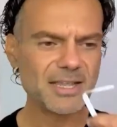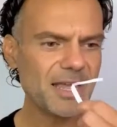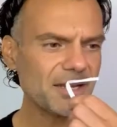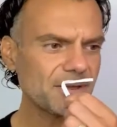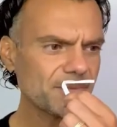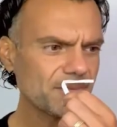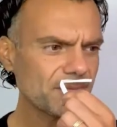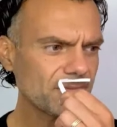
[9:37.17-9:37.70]

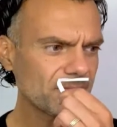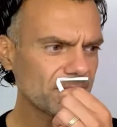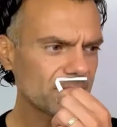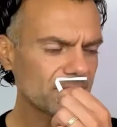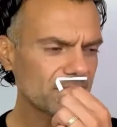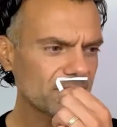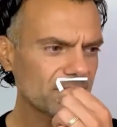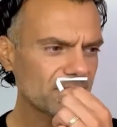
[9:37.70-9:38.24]
And
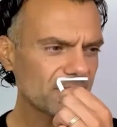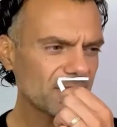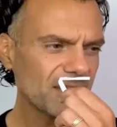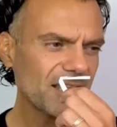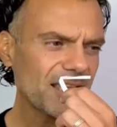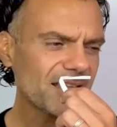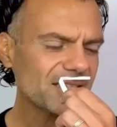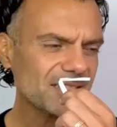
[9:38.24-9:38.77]

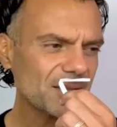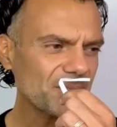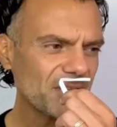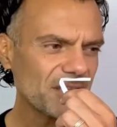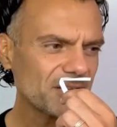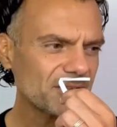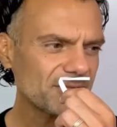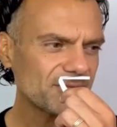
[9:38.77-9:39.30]
yeah, some
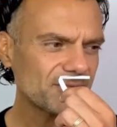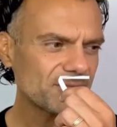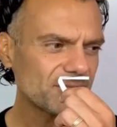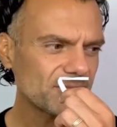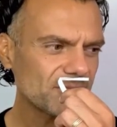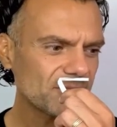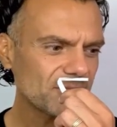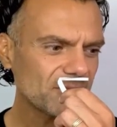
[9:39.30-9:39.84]
kind of
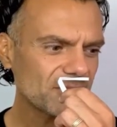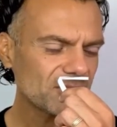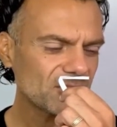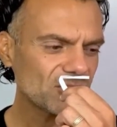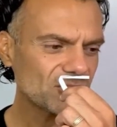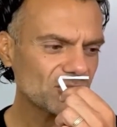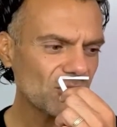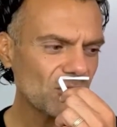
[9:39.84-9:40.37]

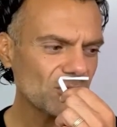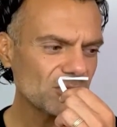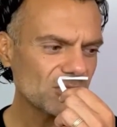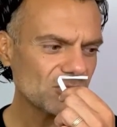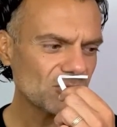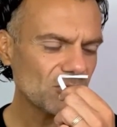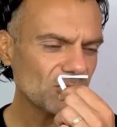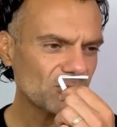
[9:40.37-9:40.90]
strong,
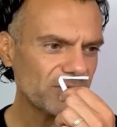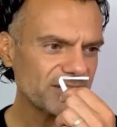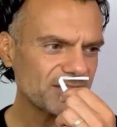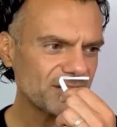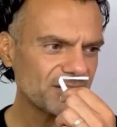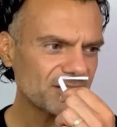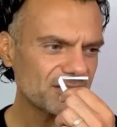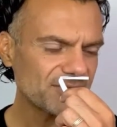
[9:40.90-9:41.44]
strong
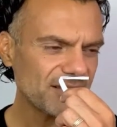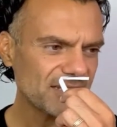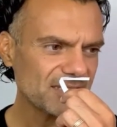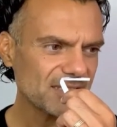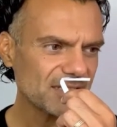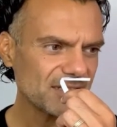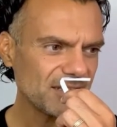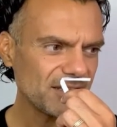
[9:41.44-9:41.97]
resinous
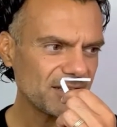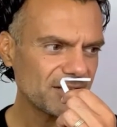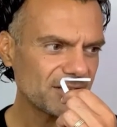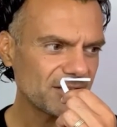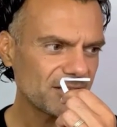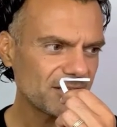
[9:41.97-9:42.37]
facet here.